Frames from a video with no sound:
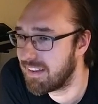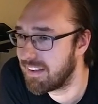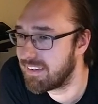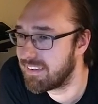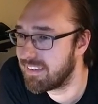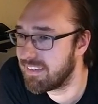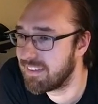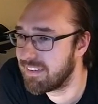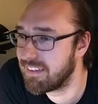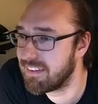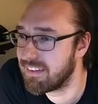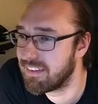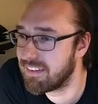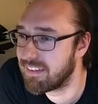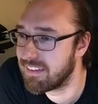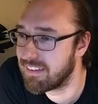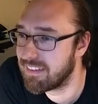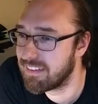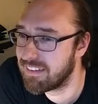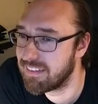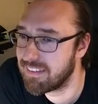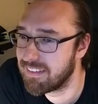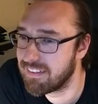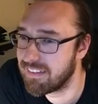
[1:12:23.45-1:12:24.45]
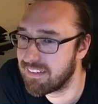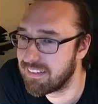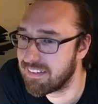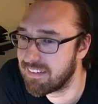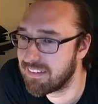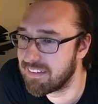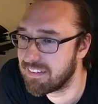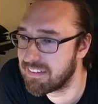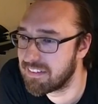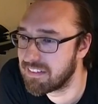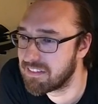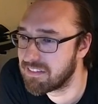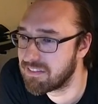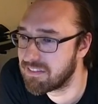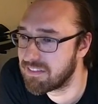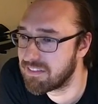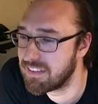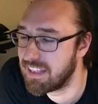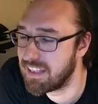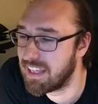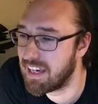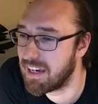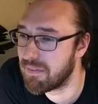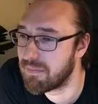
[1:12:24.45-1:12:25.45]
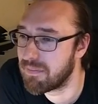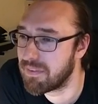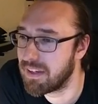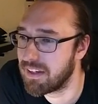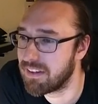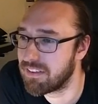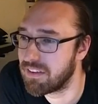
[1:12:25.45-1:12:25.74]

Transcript: Let's see. Yeah,